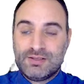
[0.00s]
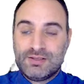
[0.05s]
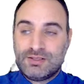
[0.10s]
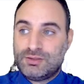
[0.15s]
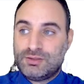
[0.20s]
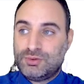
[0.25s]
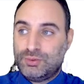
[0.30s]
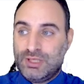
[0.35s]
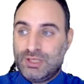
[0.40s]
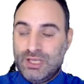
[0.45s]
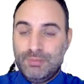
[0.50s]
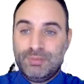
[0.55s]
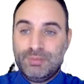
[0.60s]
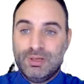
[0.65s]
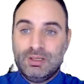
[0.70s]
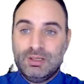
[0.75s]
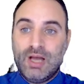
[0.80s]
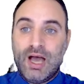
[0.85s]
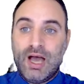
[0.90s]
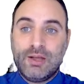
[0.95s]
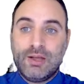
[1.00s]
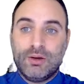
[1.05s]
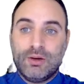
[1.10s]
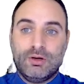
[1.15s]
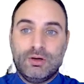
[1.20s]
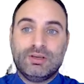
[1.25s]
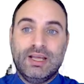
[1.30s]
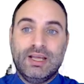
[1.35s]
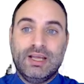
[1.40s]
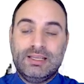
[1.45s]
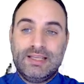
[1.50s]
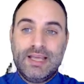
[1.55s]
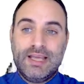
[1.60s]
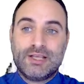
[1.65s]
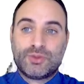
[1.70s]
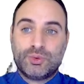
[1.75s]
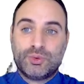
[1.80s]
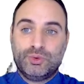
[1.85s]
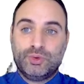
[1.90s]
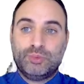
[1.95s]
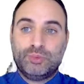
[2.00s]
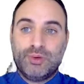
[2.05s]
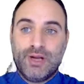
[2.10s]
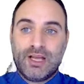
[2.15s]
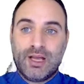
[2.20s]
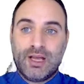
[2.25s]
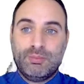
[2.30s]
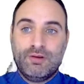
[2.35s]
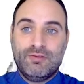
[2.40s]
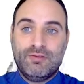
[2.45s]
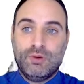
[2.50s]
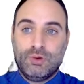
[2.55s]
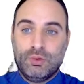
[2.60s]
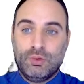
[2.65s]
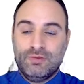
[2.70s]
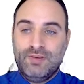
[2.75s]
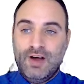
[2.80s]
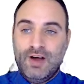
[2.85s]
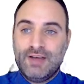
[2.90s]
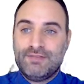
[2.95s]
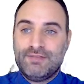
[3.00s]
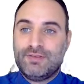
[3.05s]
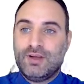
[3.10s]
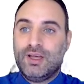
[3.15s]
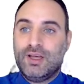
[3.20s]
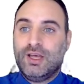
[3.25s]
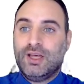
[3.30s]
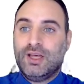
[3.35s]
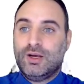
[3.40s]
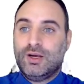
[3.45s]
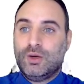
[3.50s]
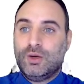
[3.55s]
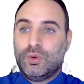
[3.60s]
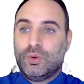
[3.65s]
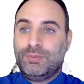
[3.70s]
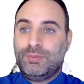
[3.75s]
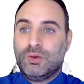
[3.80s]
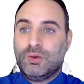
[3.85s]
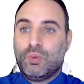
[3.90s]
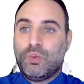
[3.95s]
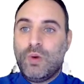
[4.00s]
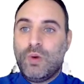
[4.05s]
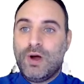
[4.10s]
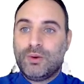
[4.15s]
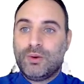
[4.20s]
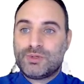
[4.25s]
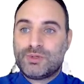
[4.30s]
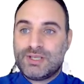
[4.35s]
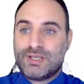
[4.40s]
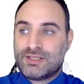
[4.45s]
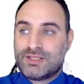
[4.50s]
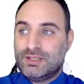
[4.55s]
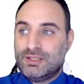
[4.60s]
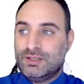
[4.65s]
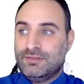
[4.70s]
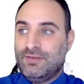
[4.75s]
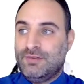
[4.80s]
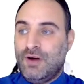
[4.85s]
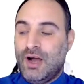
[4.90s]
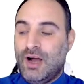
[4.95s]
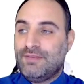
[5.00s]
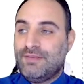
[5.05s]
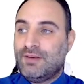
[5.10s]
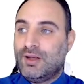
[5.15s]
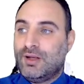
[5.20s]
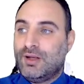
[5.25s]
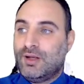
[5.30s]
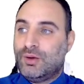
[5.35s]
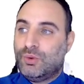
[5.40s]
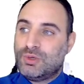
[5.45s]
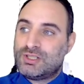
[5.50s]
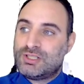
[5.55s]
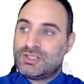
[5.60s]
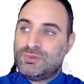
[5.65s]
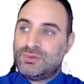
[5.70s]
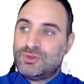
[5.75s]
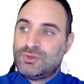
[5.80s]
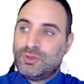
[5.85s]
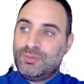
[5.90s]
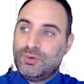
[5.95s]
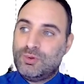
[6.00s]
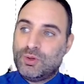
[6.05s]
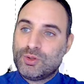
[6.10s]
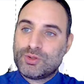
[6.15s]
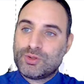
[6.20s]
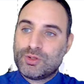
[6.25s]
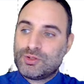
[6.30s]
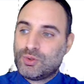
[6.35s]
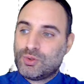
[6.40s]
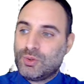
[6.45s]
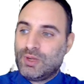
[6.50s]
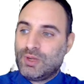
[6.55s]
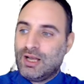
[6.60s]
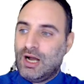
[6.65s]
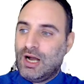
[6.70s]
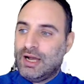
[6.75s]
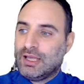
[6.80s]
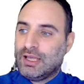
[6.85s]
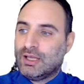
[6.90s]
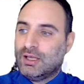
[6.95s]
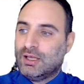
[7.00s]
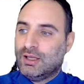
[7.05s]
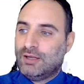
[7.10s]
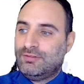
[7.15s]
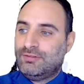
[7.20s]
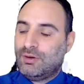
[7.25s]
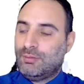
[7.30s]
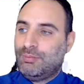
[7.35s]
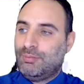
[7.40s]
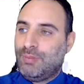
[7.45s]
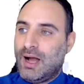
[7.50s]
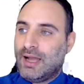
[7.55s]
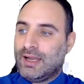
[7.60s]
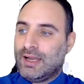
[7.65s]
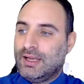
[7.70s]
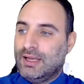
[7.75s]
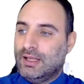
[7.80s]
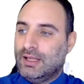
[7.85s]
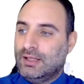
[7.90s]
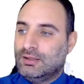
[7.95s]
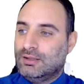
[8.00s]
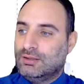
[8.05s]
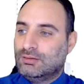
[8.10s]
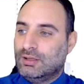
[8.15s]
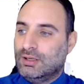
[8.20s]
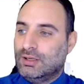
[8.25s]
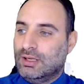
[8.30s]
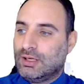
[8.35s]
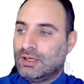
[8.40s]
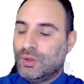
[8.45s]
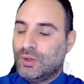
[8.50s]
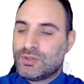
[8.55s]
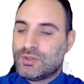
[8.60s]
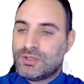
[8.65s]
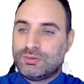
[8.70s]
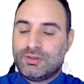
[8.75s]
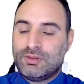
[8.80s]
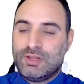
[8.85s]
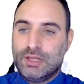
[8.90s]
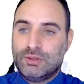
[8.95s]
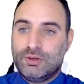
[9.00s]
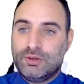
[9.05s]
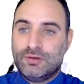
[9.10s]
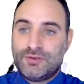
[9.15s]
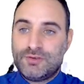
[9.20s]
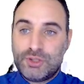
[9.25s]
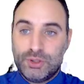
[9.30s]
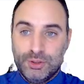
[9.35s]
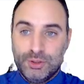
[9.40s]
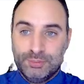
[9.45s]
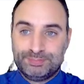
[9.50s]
to keep an eye on in case we do break above 105 would be 106.35, which seems to be also a swing high from back in closer to the end of June.